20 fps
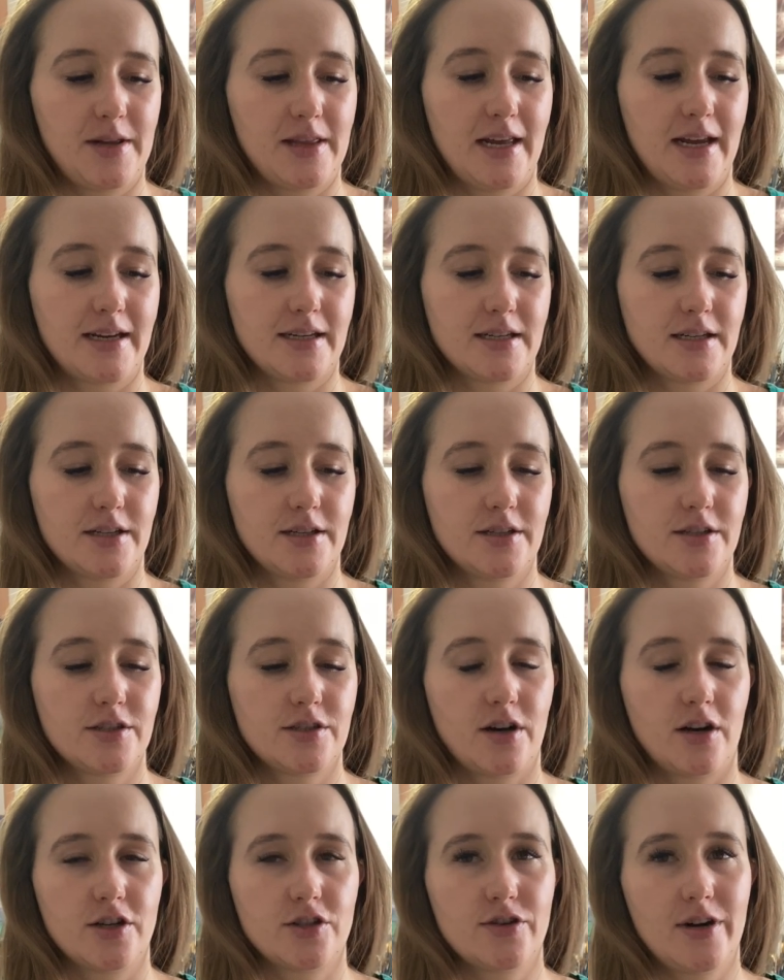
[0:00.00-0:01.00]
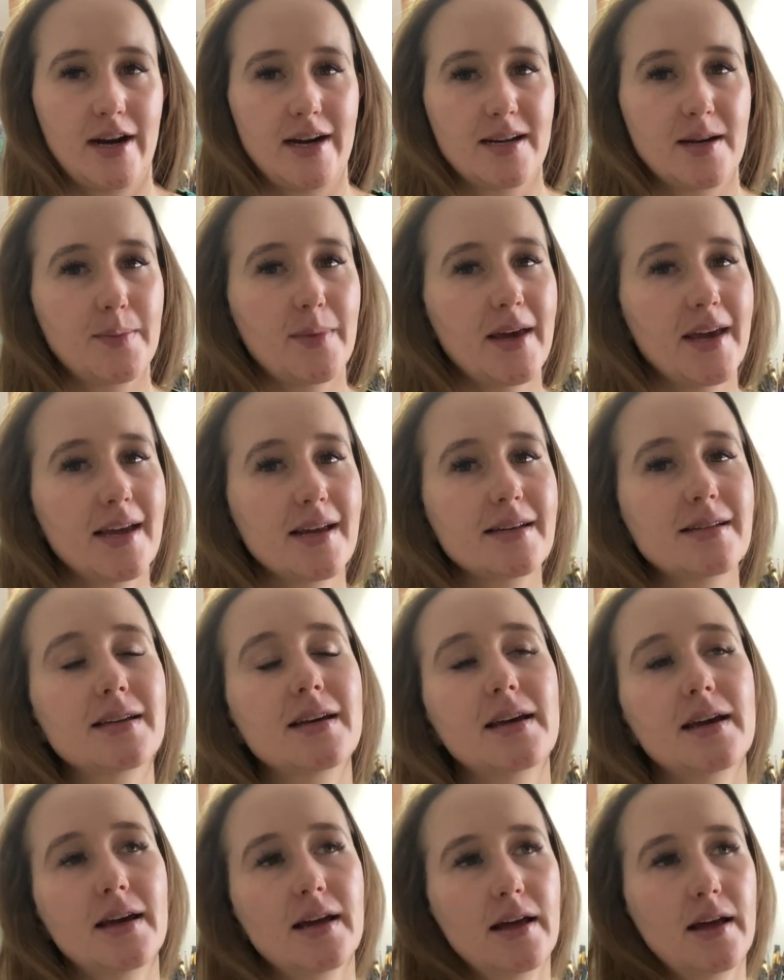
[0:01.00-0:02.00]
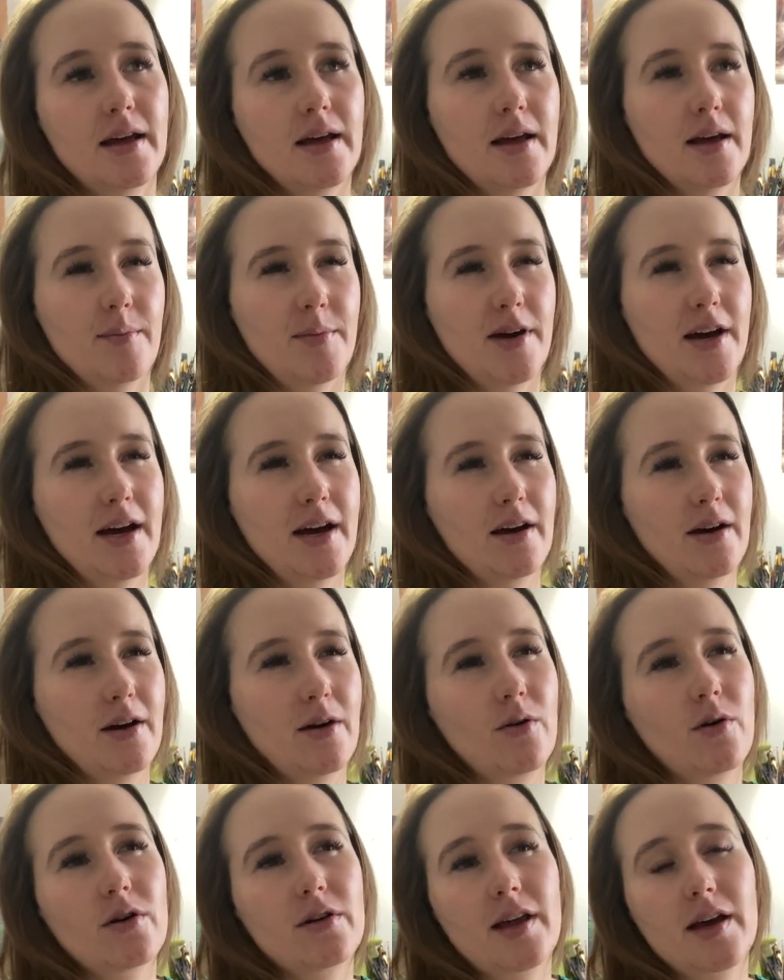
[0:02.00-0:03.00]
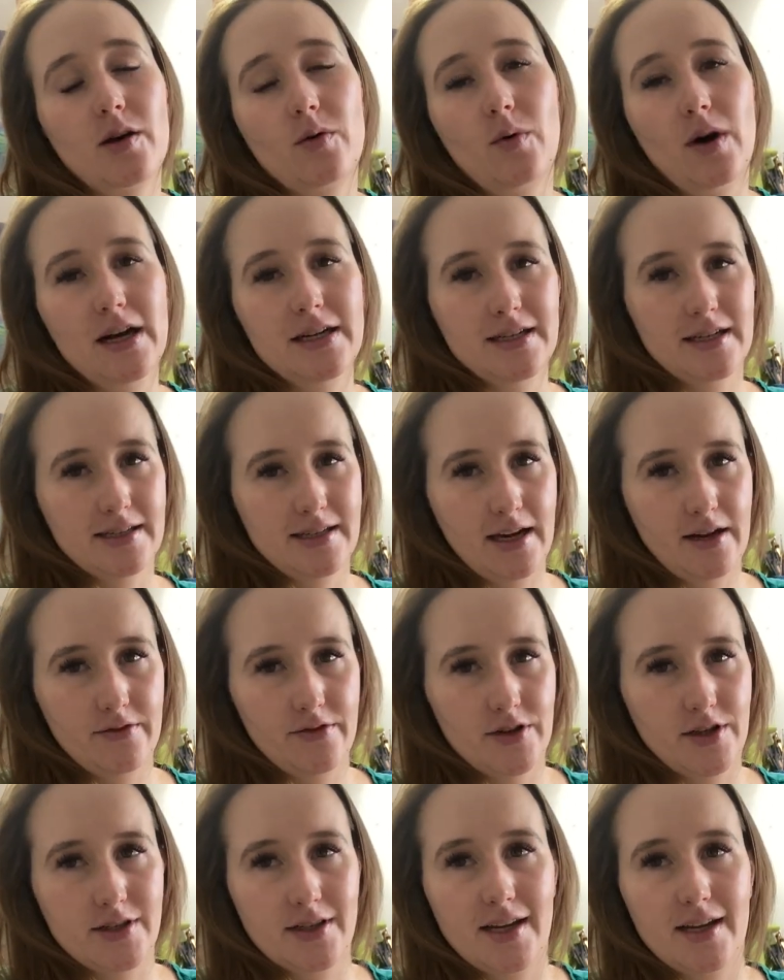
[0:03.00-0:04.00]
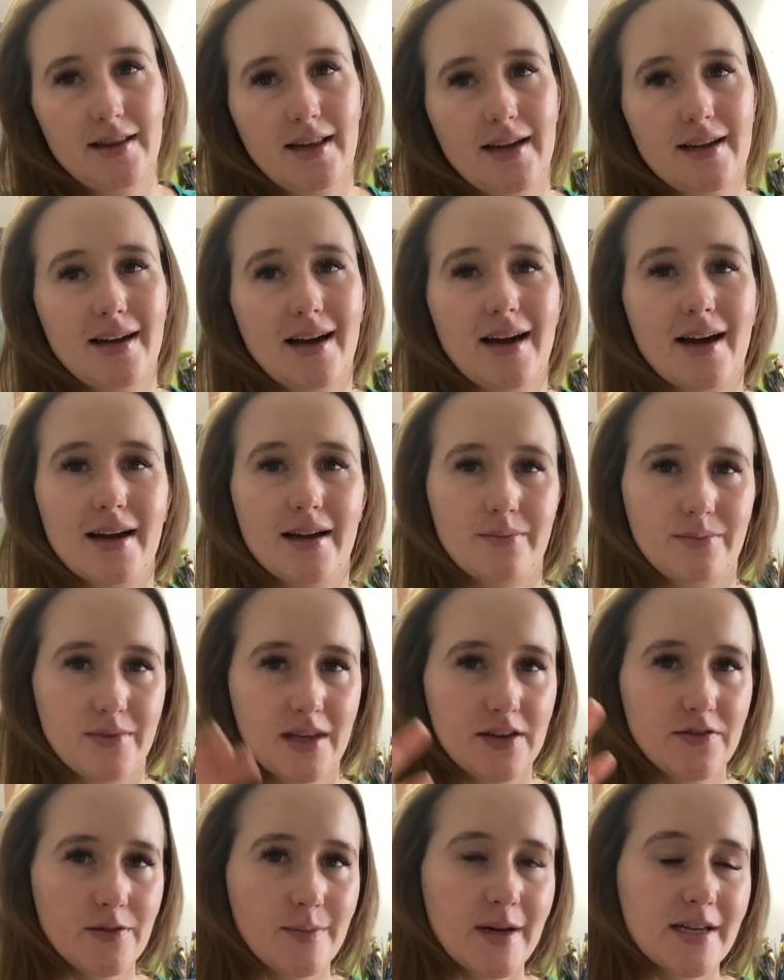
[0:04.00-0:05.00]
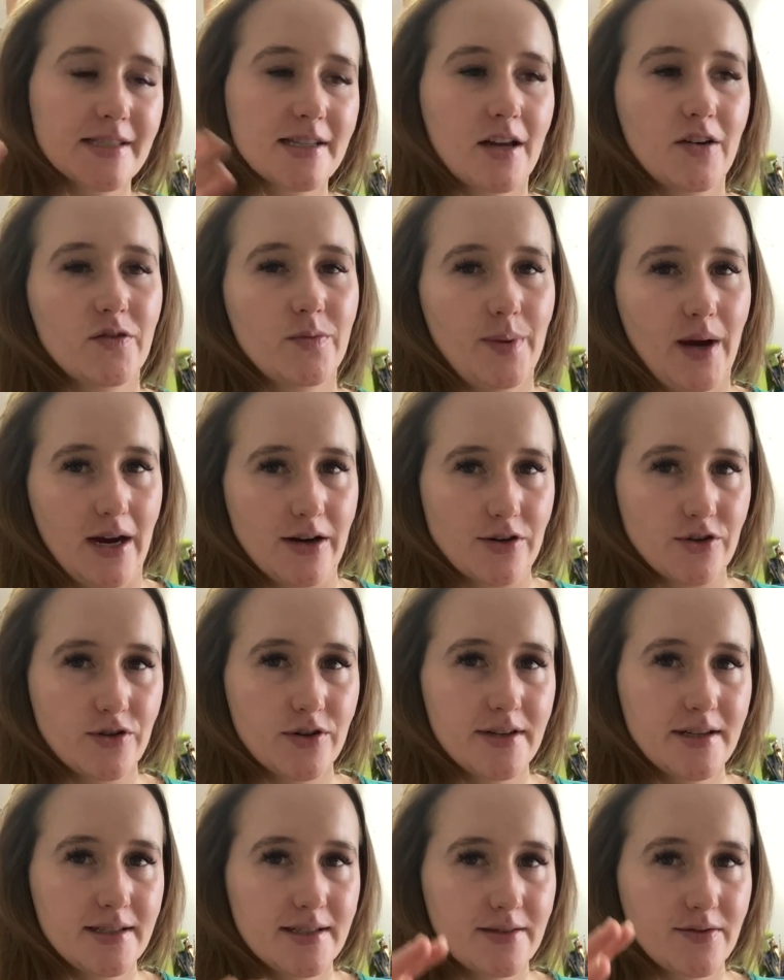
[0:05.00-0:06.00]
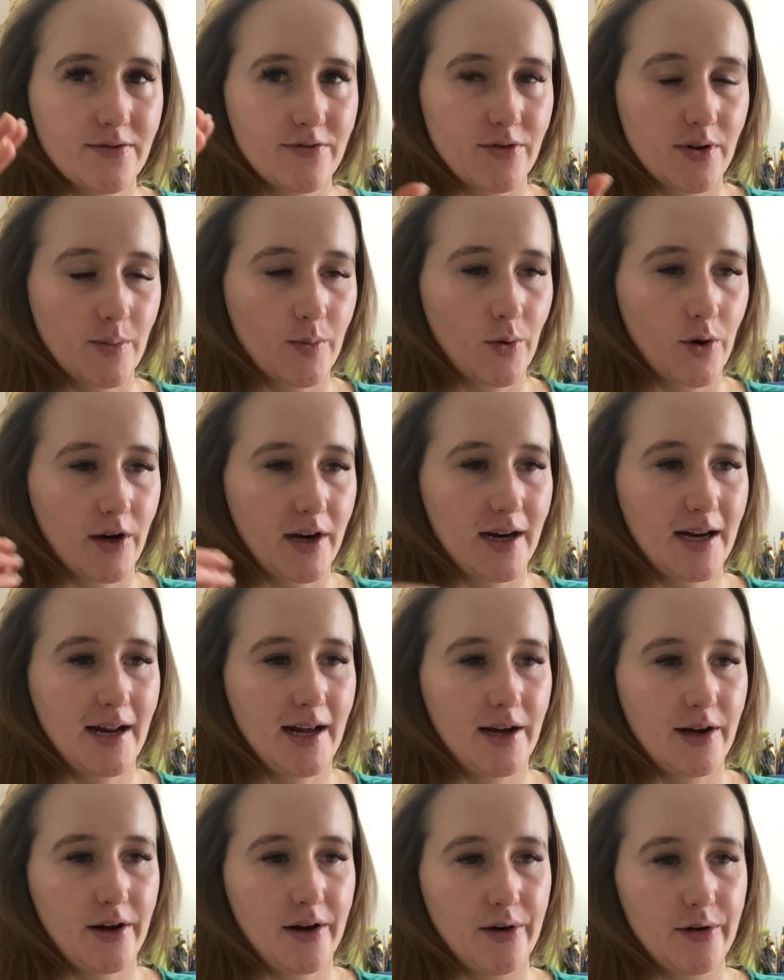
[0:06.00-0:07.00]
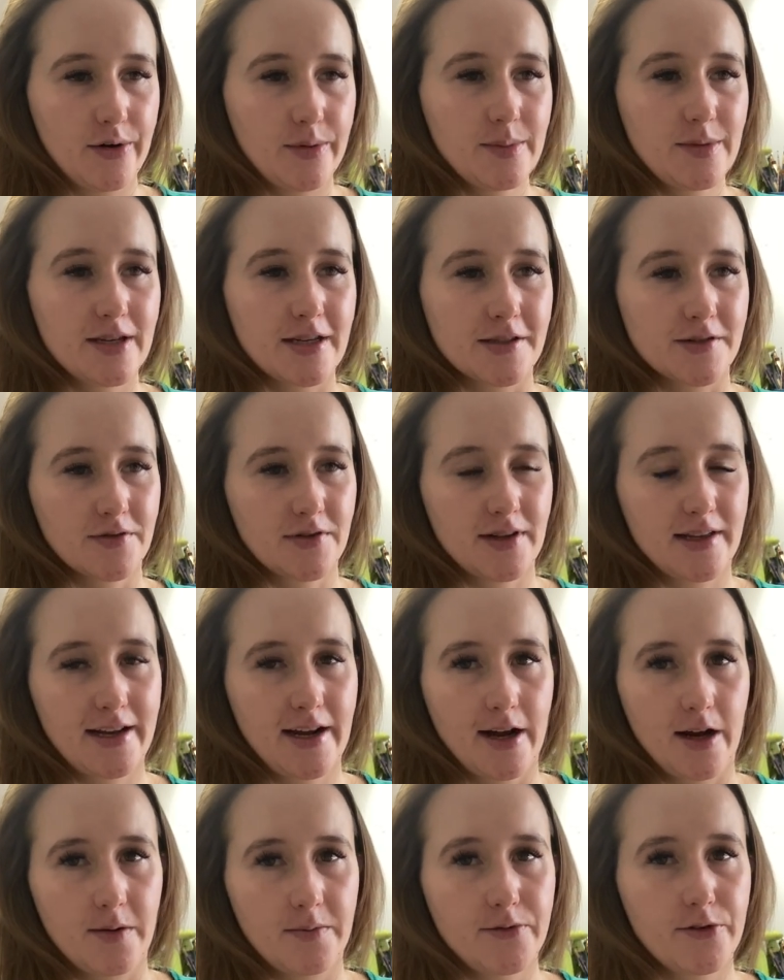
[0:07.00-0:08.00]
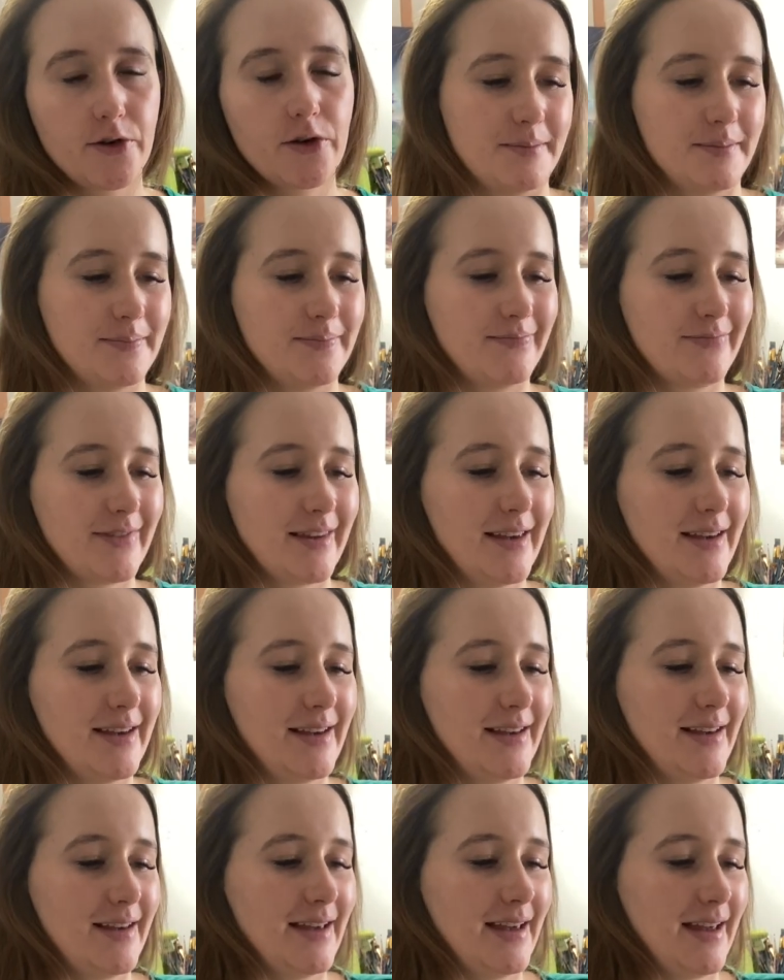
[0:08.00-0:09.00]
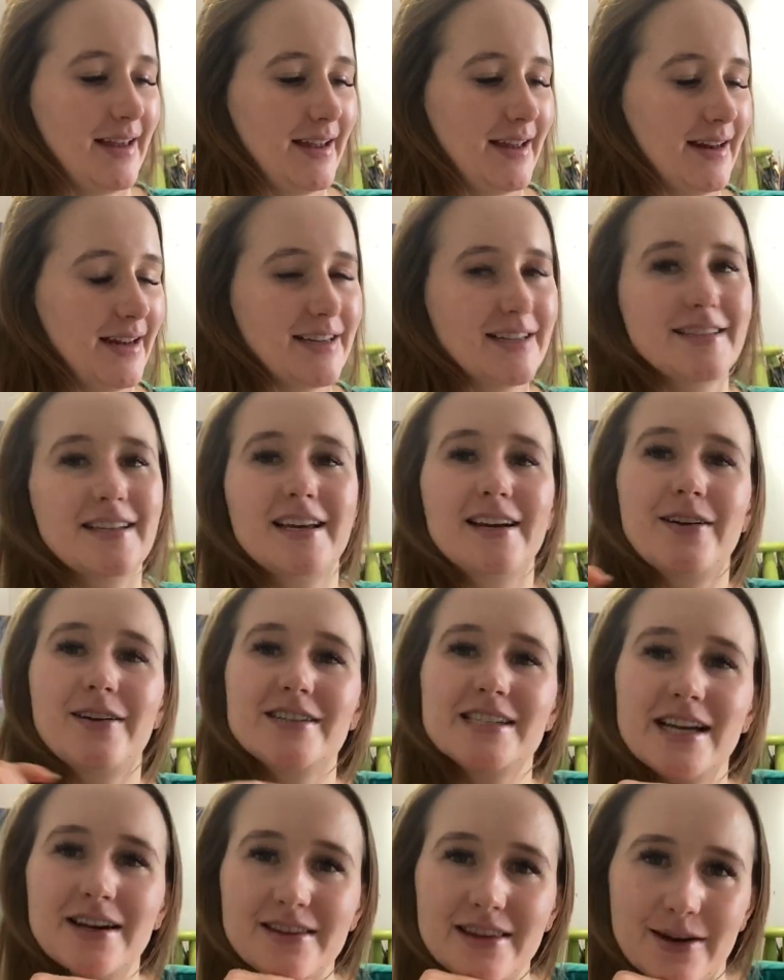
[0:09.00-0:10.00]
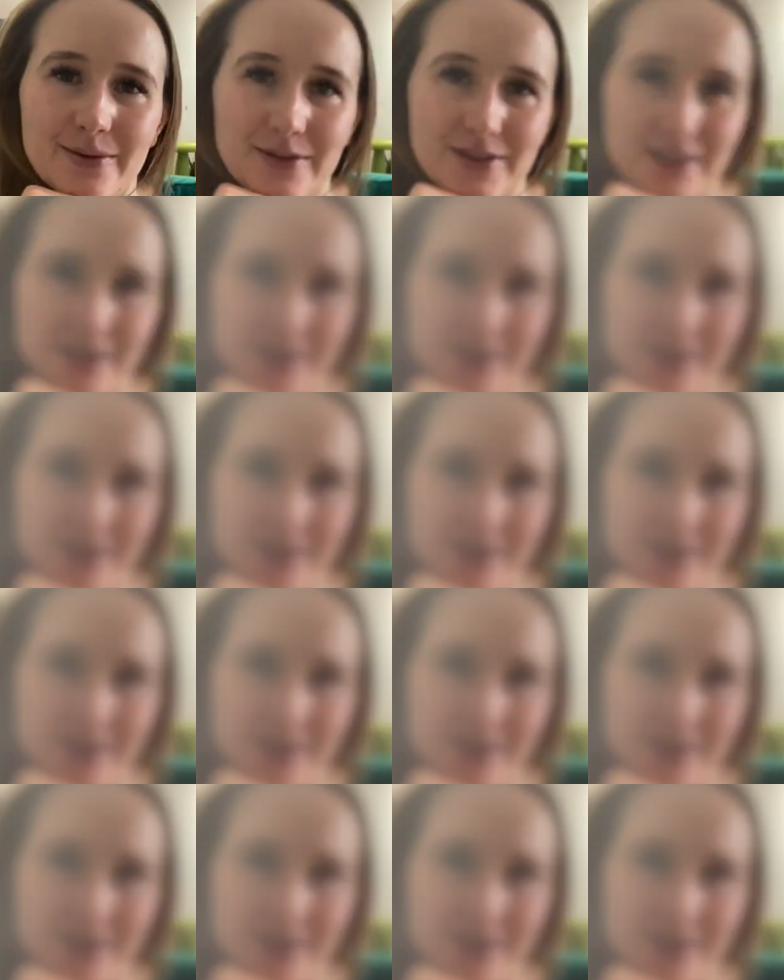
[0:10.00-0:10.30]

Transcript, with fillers: like to start trying to paint but or like winding down for the day. Like I am giving myself boundaries from working at home is really helpful. And I just thought I would share that with